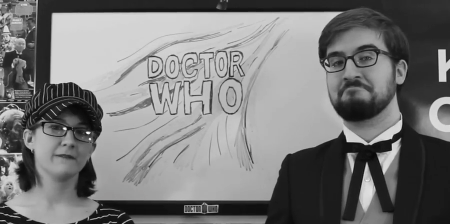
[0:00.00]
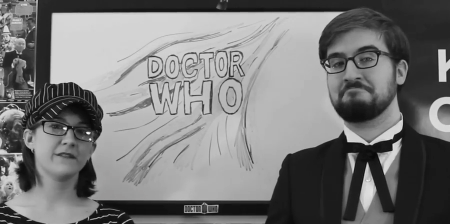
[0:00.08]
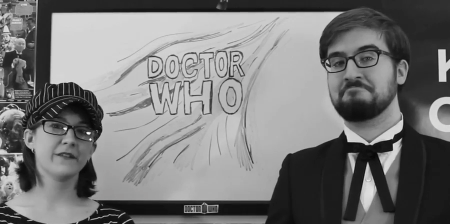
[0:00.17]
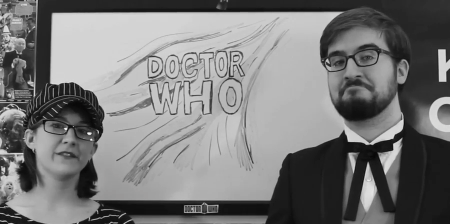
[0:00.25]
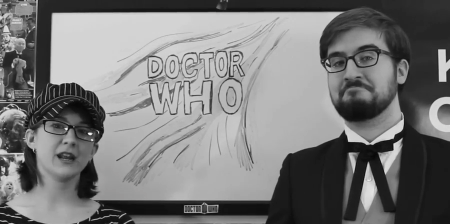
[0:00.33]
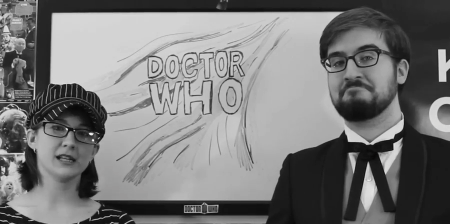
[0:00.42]

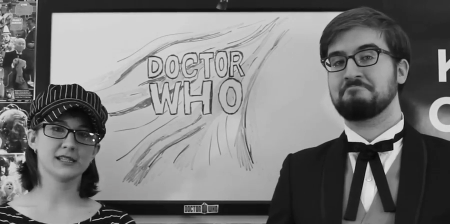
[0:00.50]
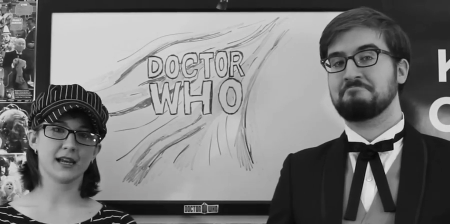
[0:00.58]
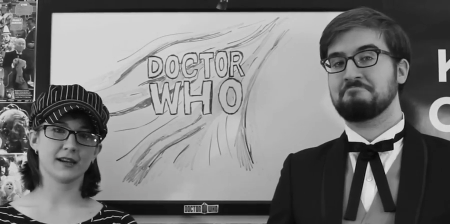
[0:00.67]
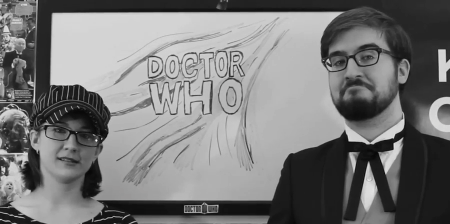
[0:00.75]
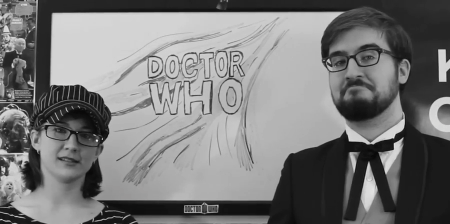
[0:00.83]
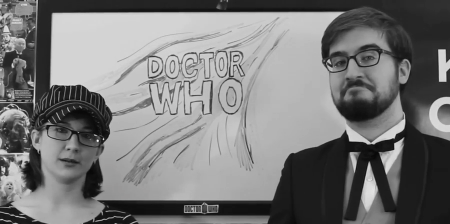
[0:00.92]
Speaker 1: 15
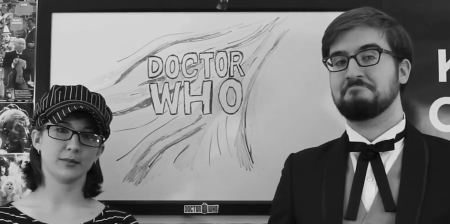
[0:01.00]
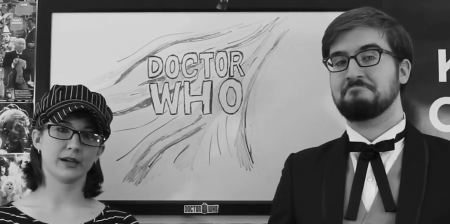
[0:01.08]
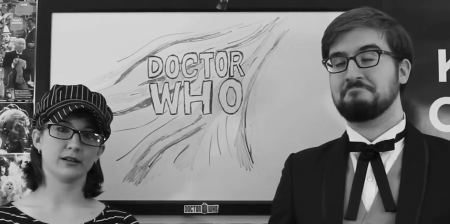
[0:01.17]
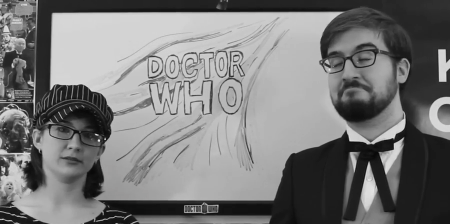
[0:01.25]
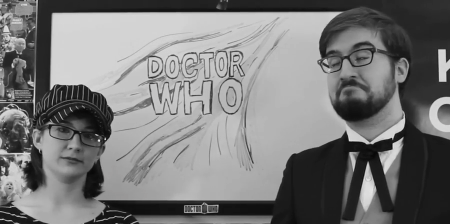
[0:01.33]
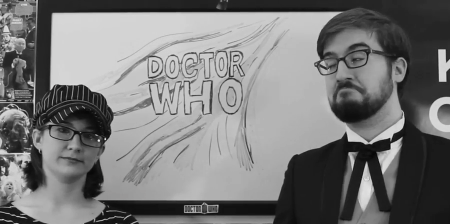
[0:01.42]
seconds in,
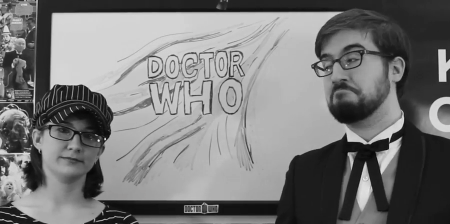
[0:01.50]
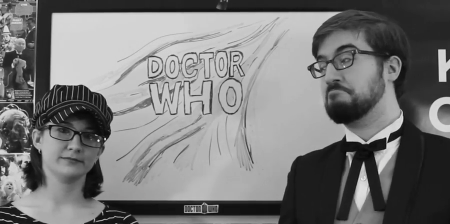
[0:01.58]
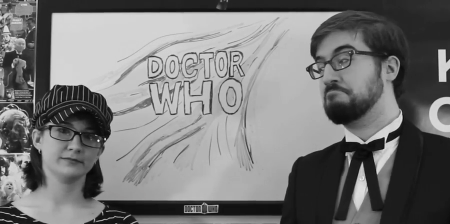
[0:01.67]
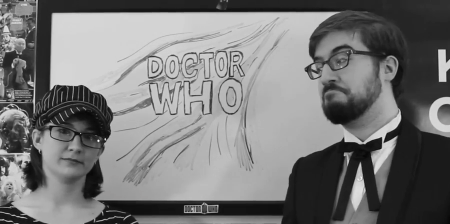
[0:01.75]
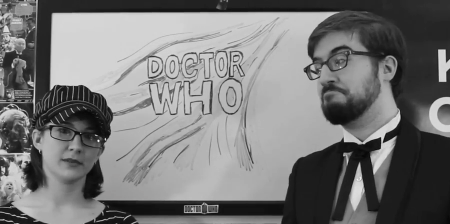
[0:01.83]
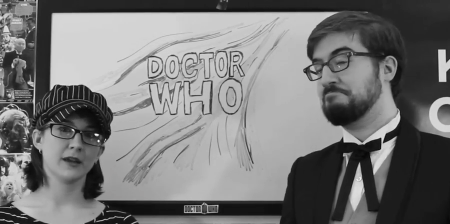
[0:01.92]
Michael.
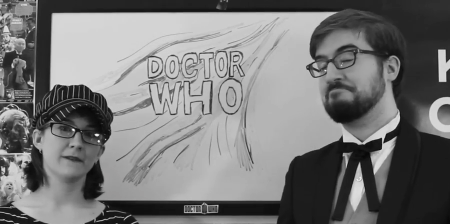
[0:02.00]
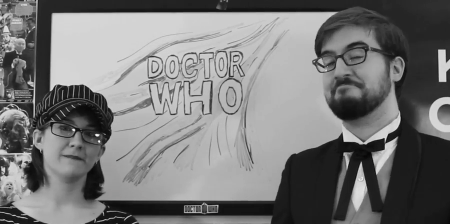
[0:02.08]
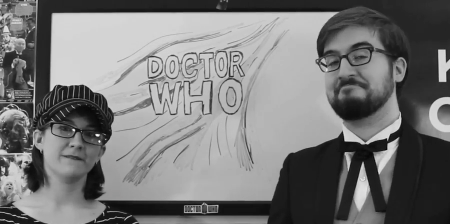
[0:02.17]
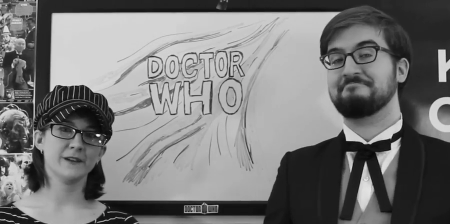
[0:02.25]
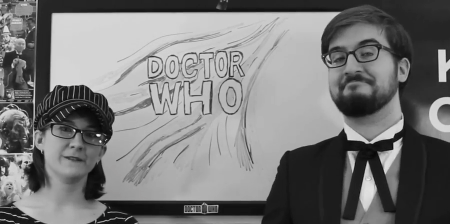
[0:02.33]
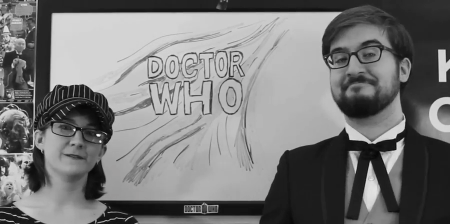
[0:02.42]

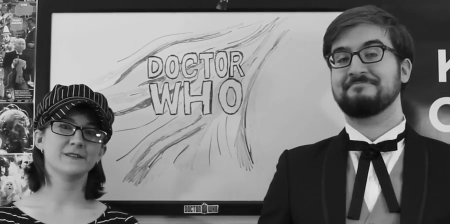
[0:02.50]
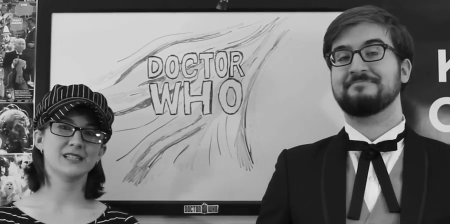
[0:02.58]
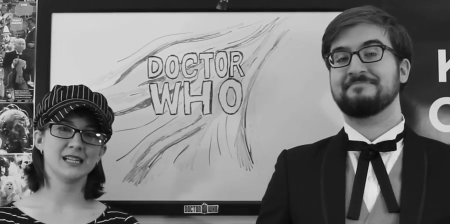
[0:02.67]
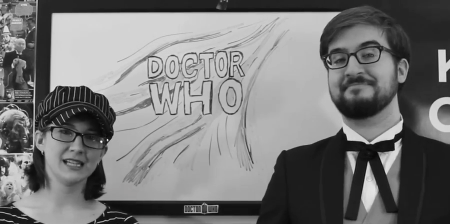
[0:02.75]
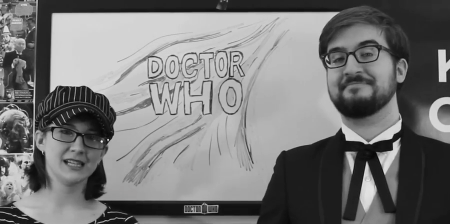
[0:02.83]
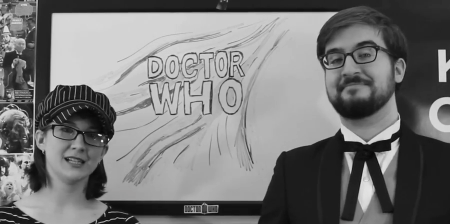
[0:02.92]

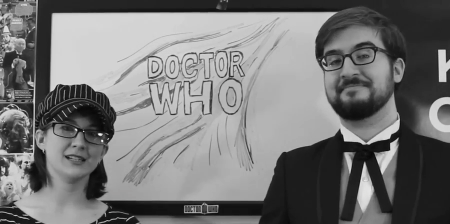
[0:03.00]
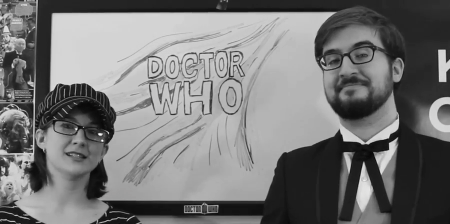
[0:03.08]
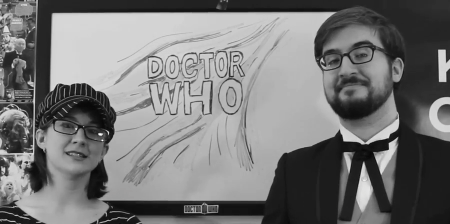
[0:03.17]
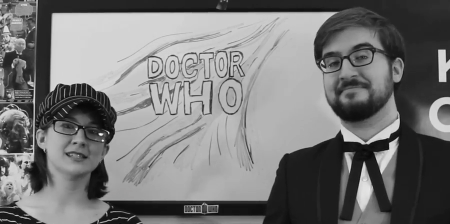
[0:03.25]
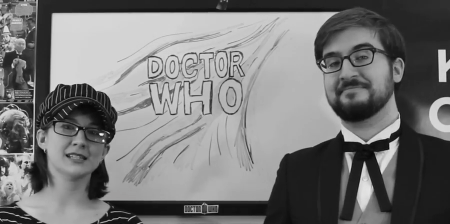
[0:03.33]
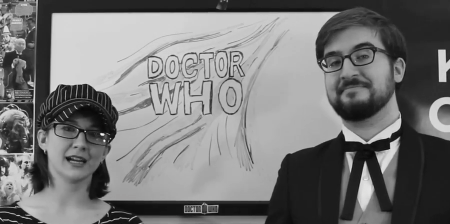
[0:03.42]
15
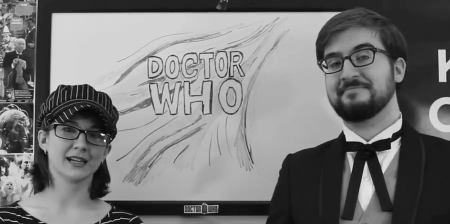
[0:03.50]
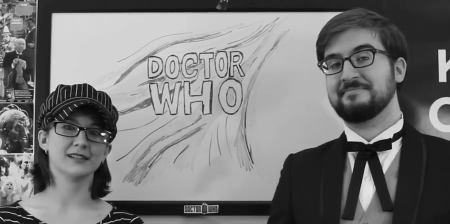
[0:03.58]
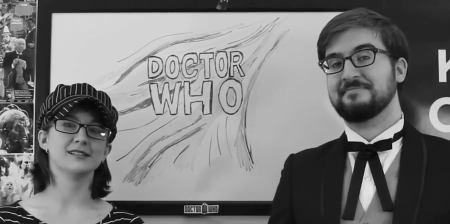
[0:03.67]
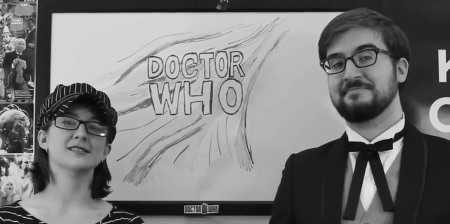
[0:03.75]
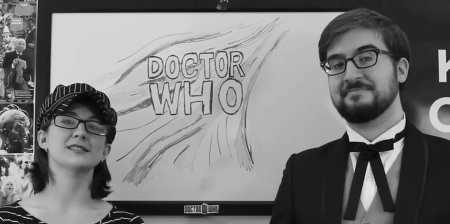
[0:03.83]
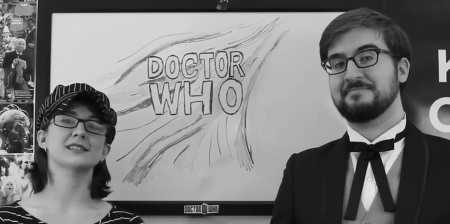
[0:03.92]

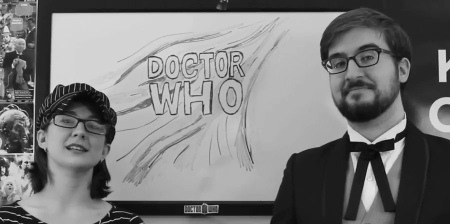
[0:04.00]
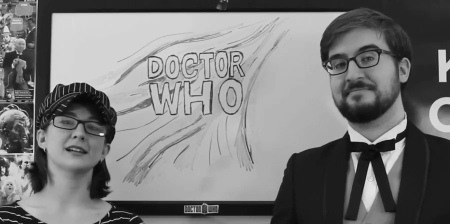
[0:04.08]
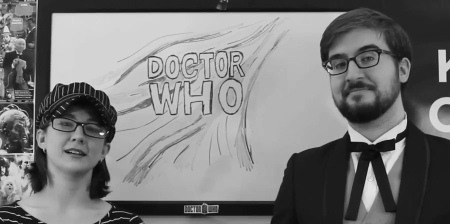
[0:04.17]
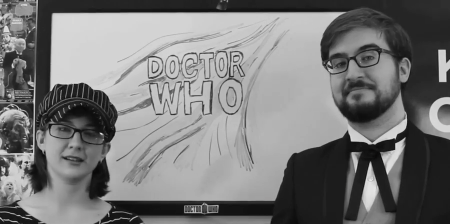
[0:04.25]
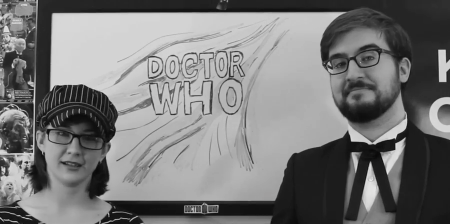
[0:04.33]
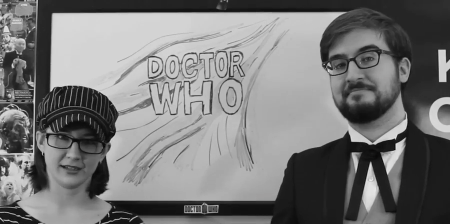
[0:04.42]
seconds
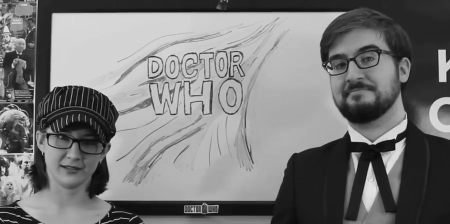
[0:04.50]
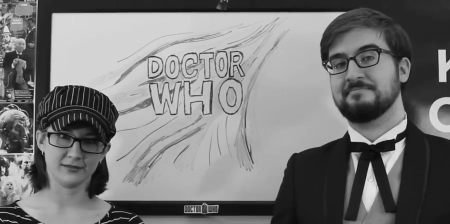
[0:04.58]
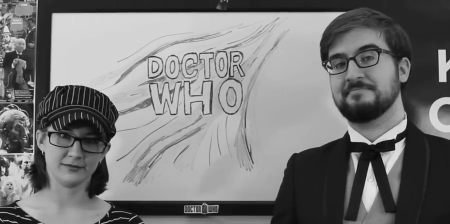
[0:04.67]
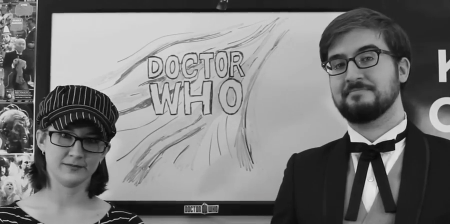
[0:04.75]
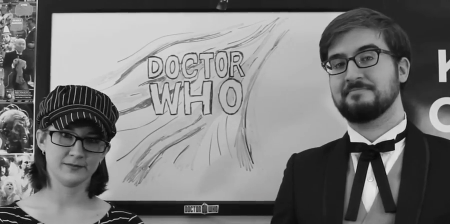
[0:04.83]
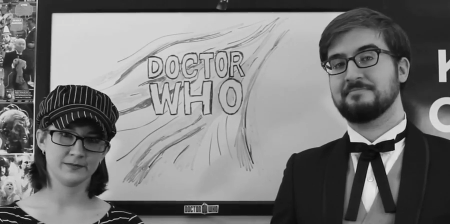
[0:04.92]
in.
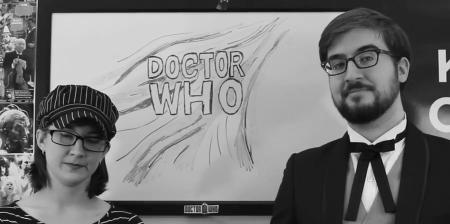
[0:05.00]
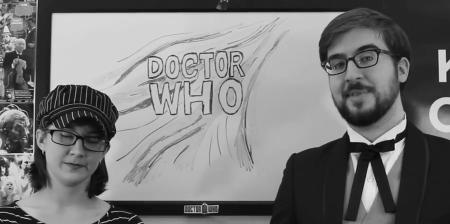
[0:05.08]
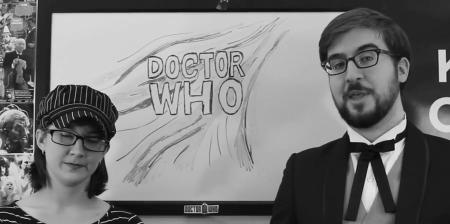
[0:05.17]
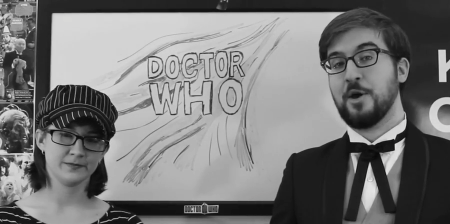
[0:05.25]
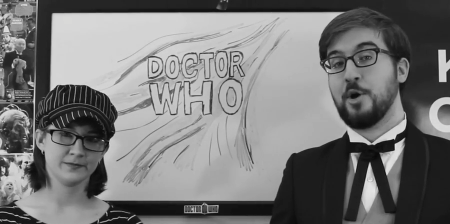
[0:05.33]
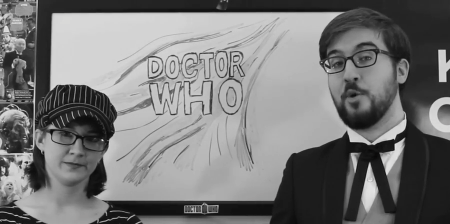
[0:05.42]

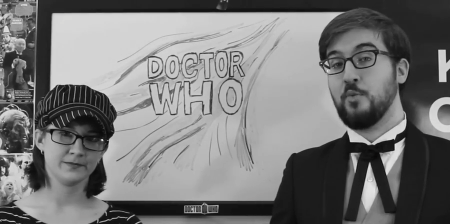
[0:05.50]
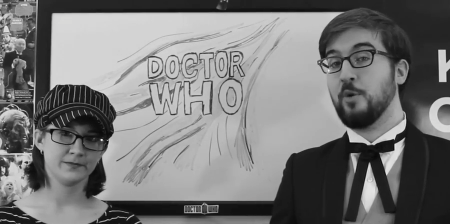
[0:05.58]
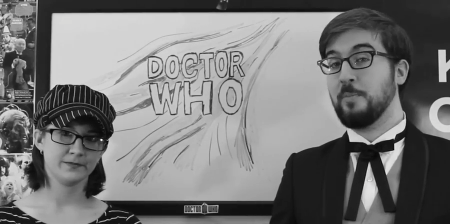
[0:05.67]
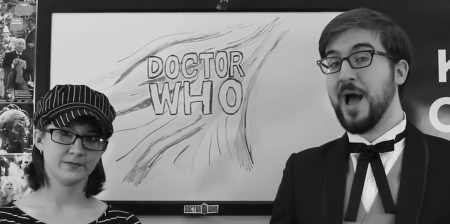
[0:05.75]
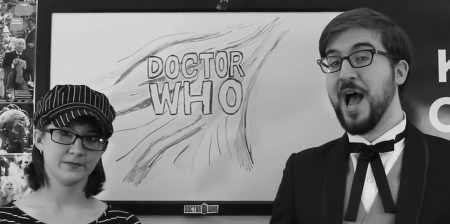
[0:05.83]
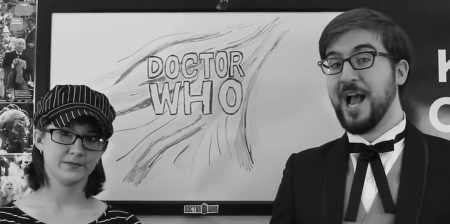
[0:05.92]
Speaker 2: We're
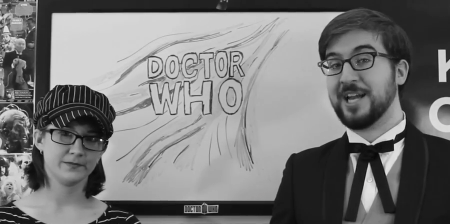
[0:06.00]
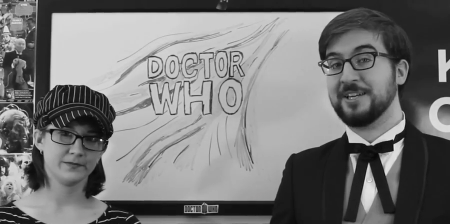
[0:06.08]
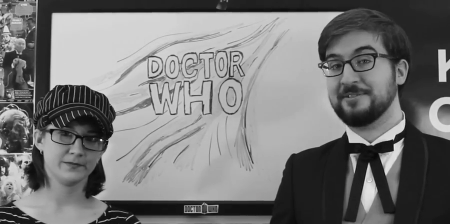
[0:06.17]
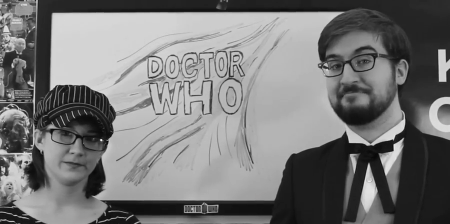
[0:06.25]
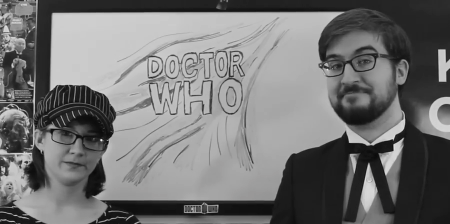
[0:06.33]
back.